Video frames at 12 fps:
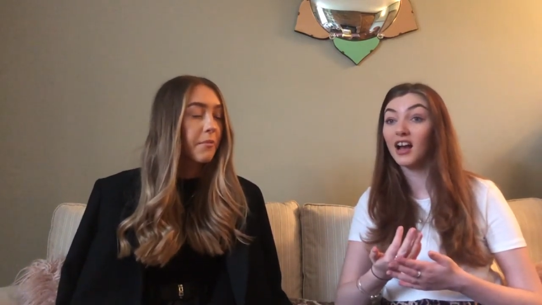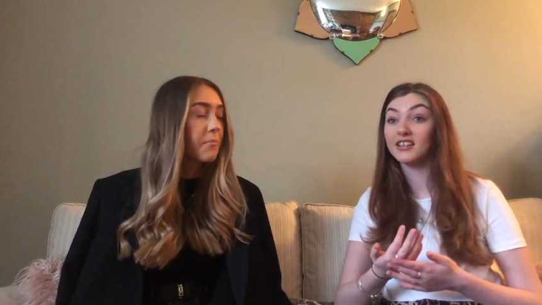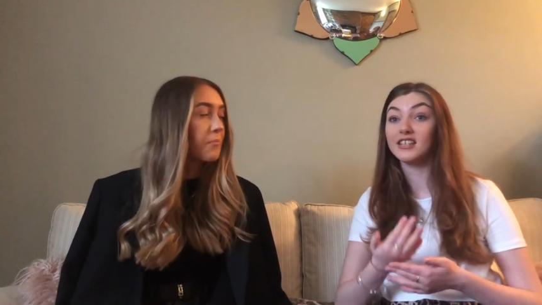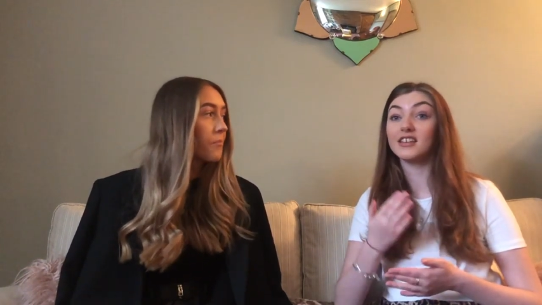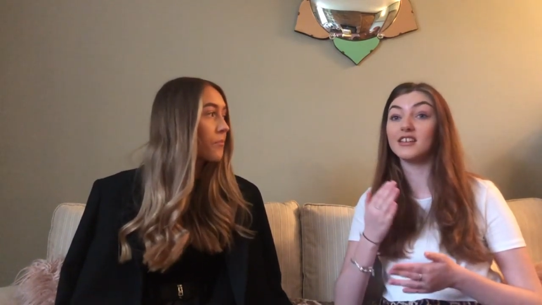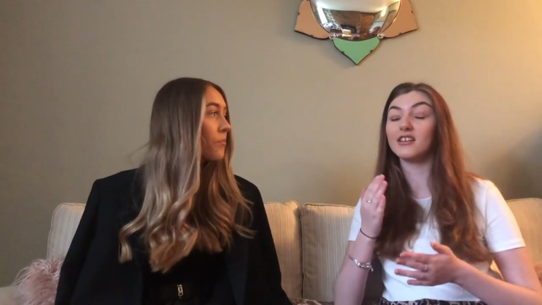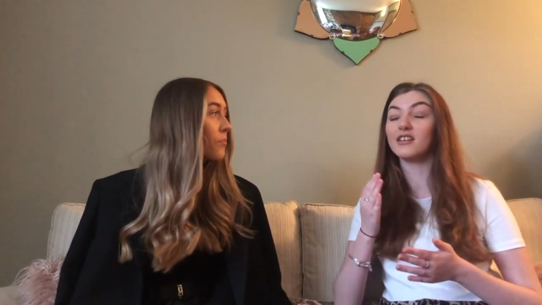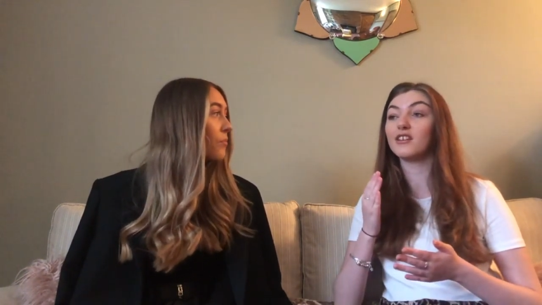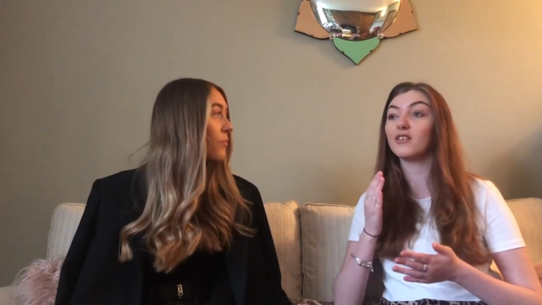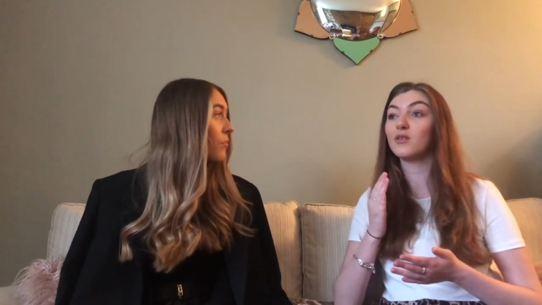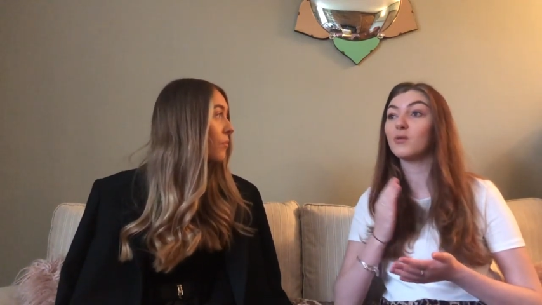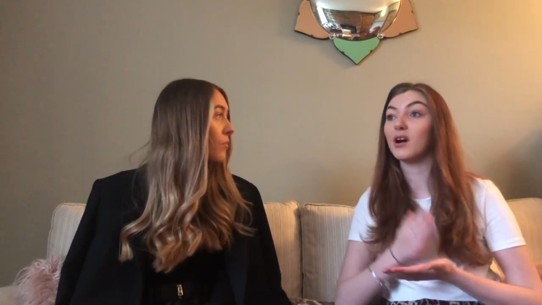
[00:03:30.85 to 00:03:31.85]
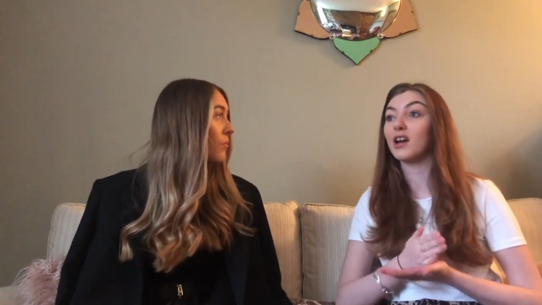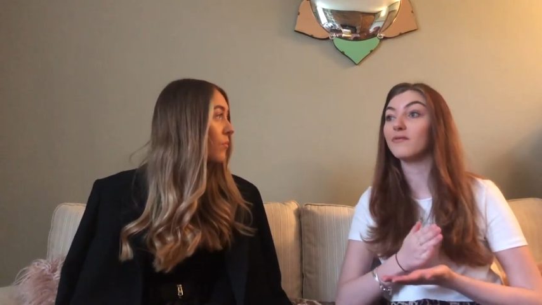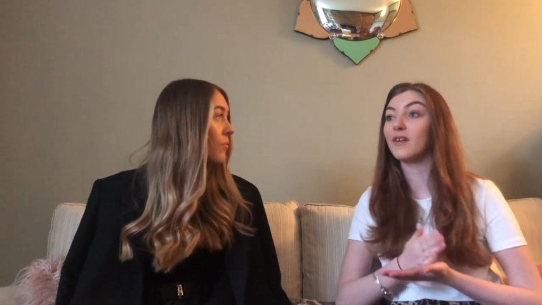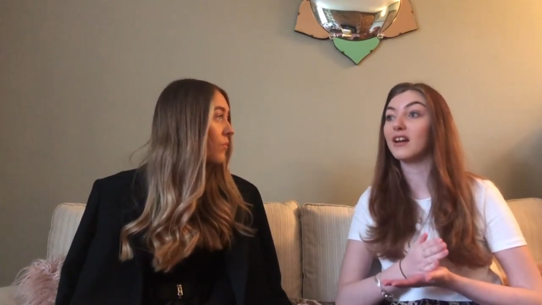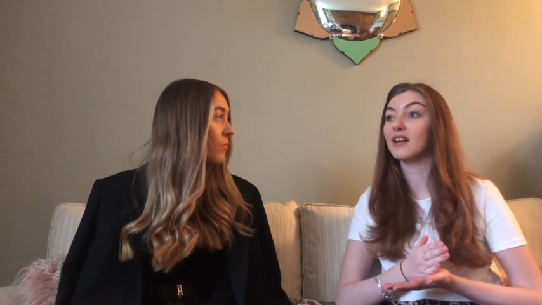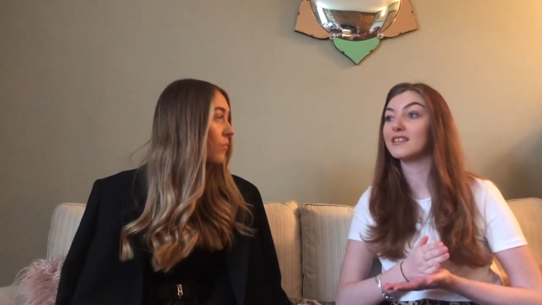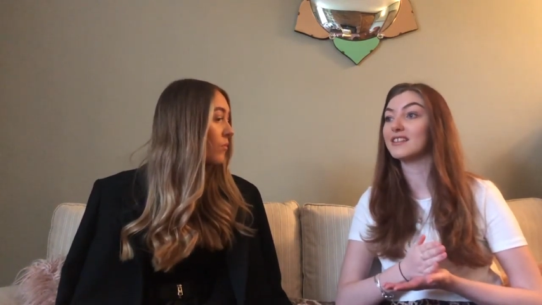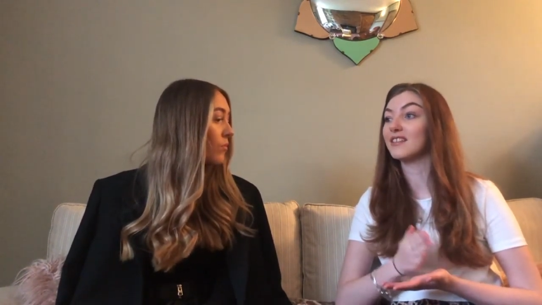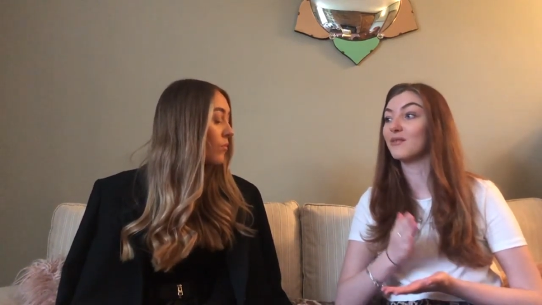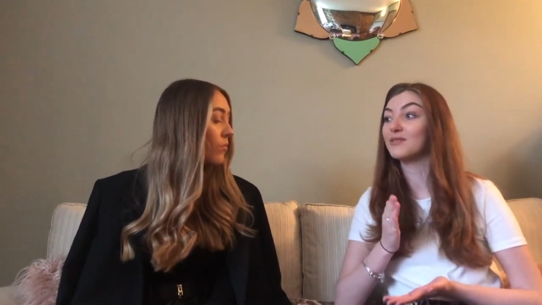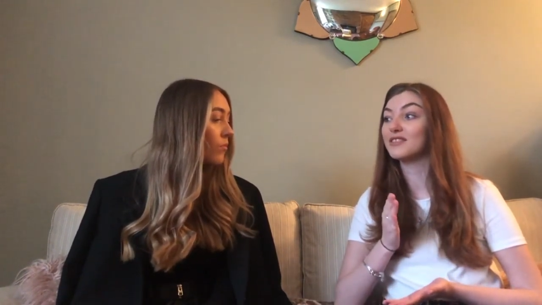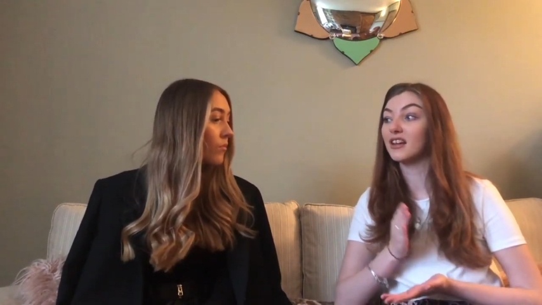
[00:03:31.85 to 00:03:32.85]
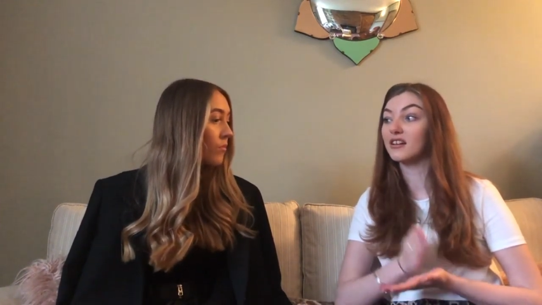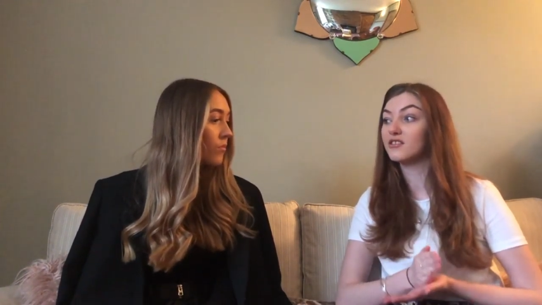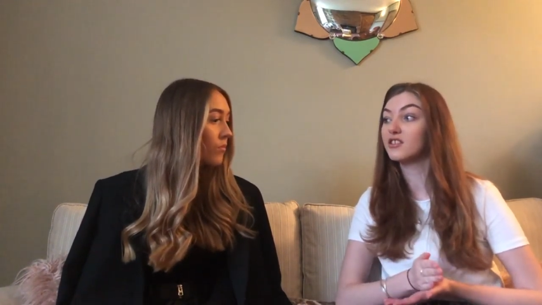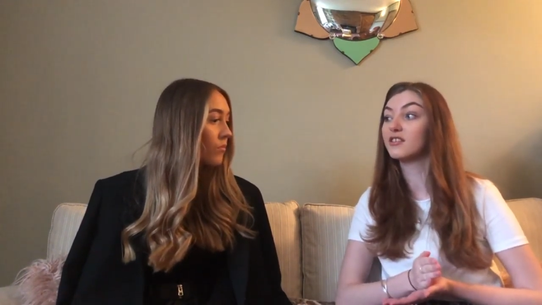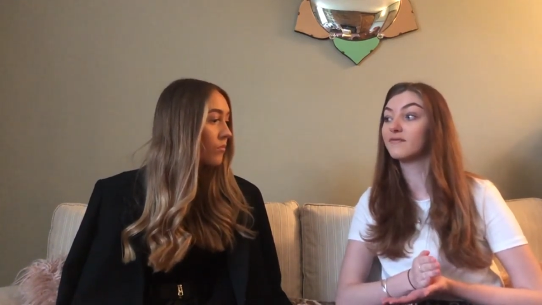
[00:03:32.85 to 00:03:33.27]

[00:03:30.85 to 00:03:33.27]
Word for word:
Speaker 1: I didn't quite realise that there was such a